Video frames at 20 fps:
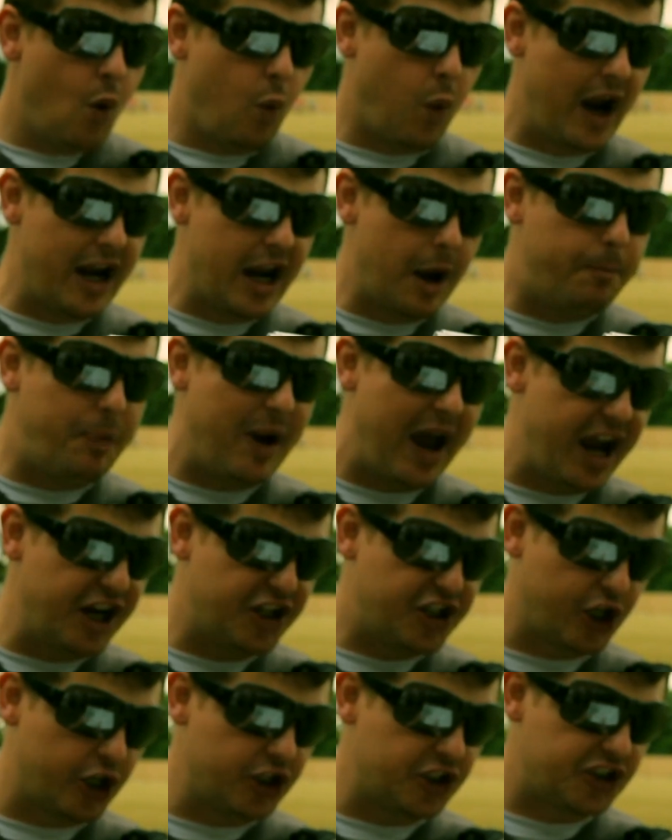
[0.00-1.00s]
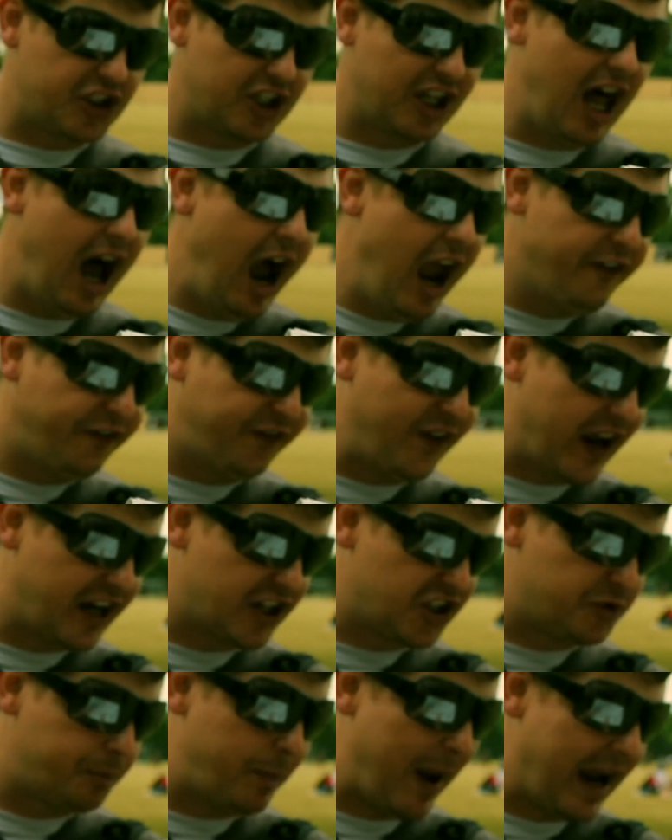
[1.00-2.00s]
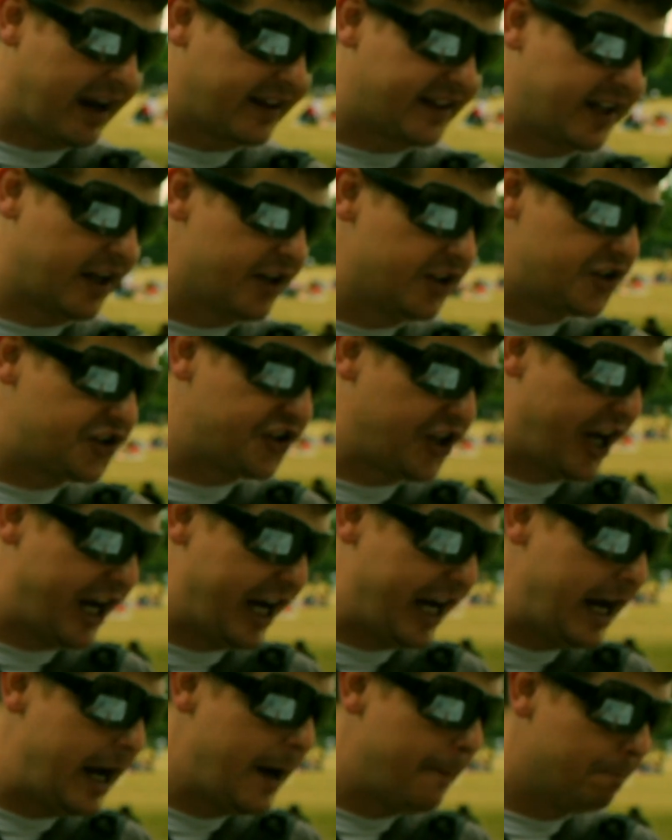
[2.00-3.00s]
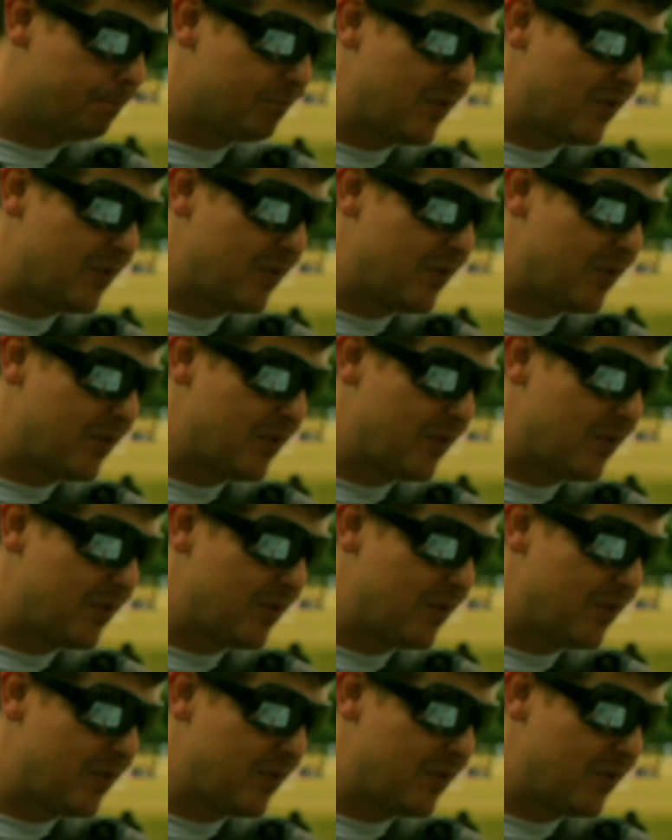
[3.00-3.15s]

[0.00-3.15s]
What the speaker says: when a patient's life expectancy